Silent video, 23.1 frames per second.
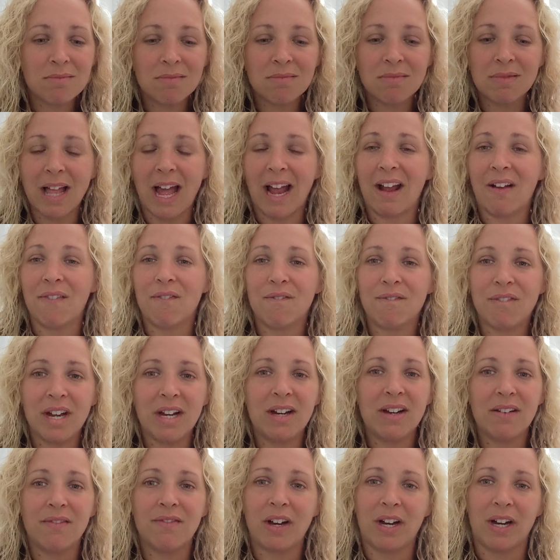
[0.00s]
like
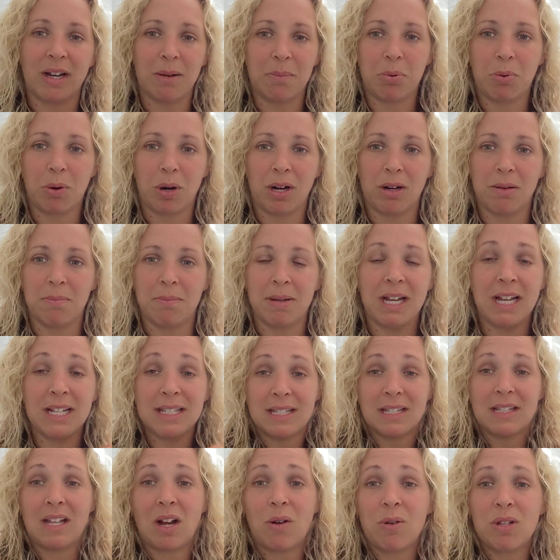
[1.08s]
very, very important,
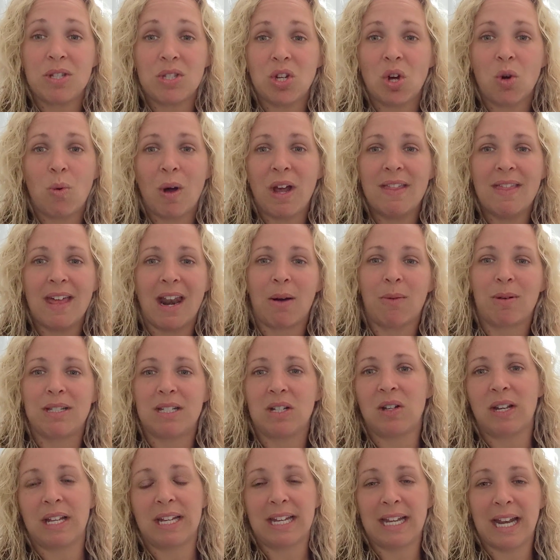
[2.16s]
because there was no way that I was
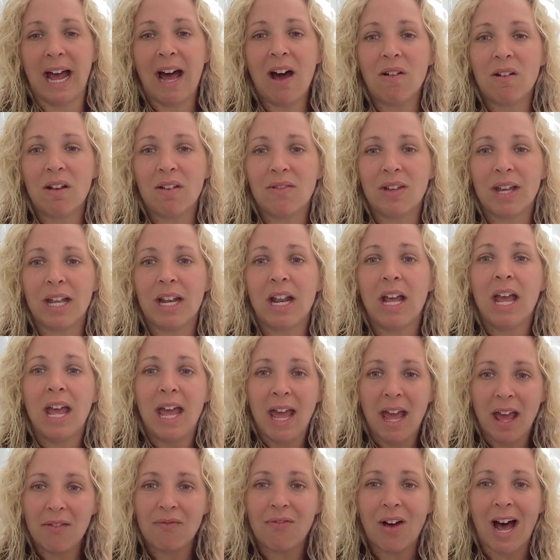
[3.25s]
going to get out of it
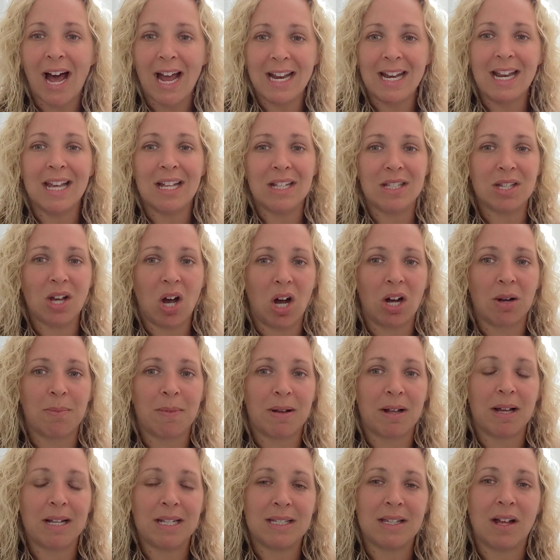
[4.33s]
if I didn't talk
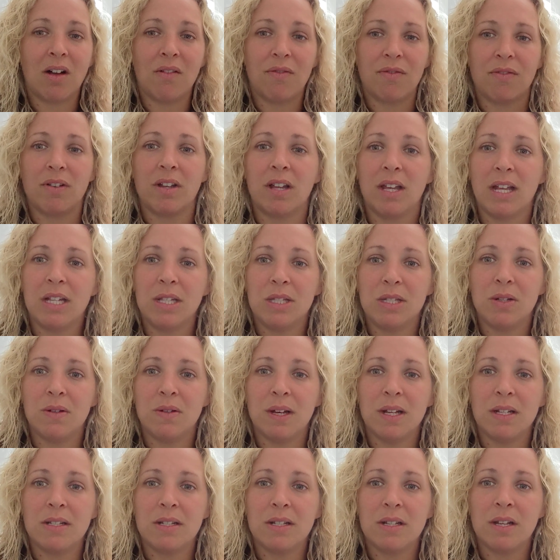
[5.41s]
myself into
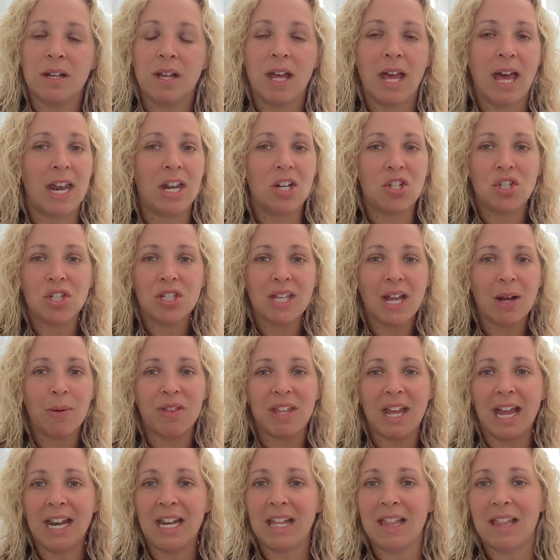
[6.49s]
it. And it's just like with
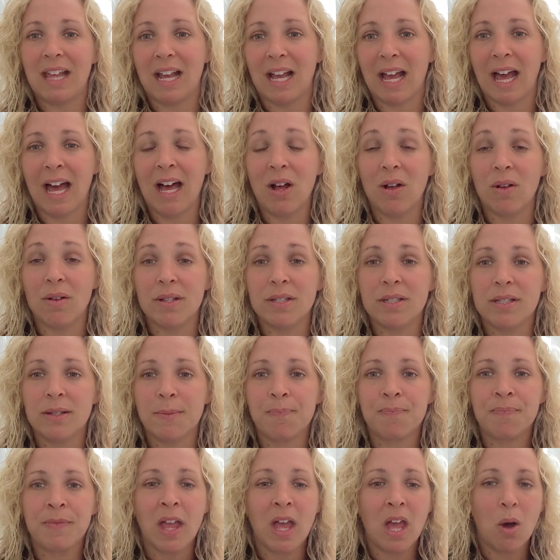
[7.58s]
anything else.
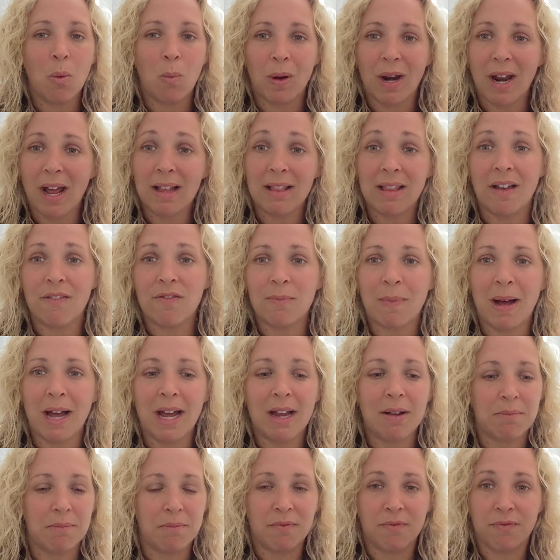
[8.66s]
When I left
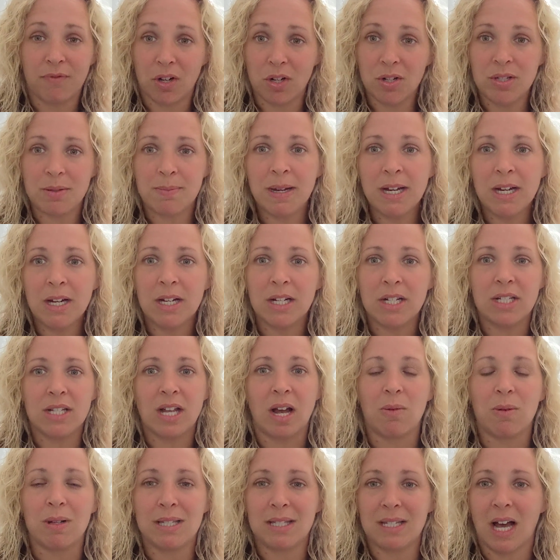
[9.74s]
my first marriage
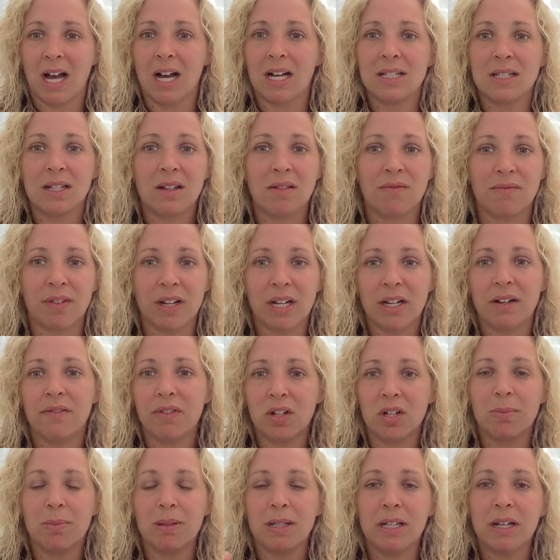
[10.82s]
that was toxic and very
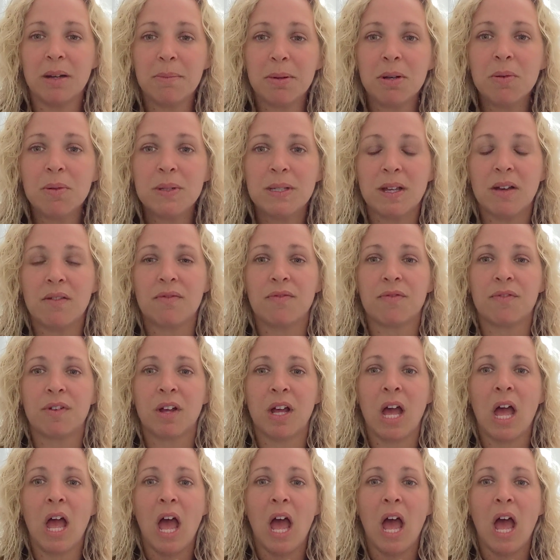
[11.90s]
verbally abusive,